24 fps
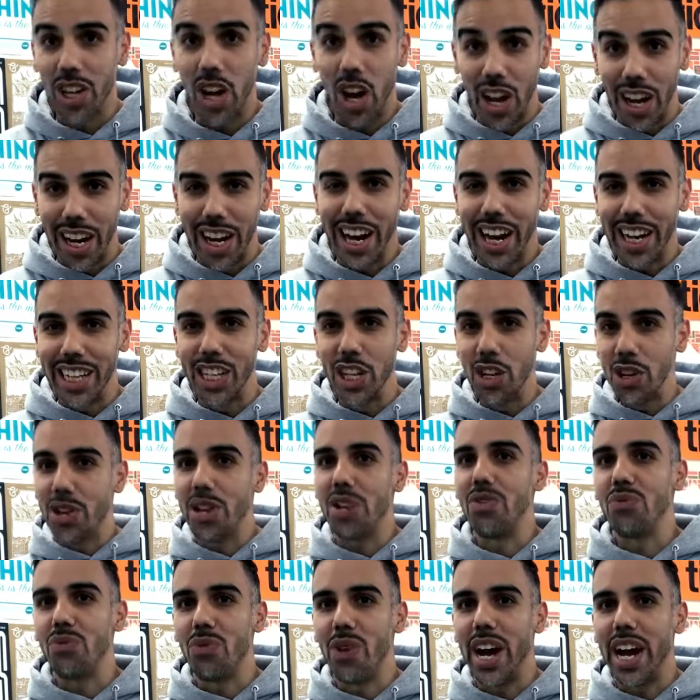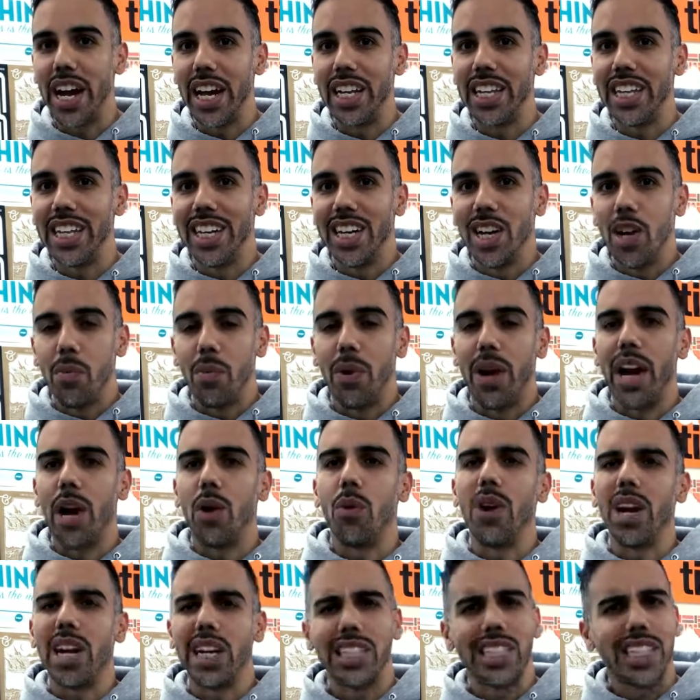online that you can find, but I
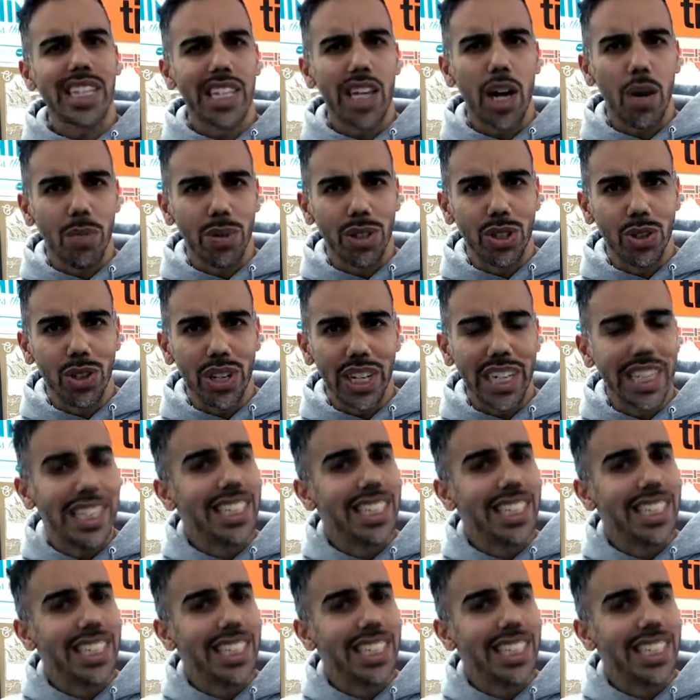wanted to take the opportunity,